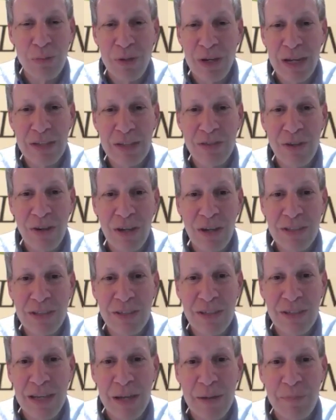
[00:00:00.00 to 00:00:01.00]
when I talked
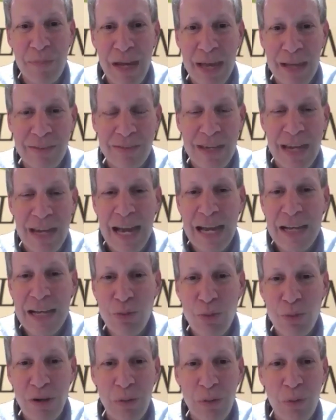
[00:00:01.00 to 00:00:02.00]
to them as an
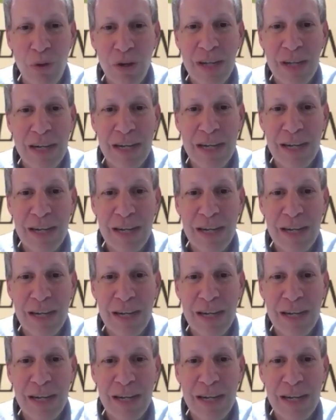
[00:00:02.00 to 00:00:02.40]
actuary working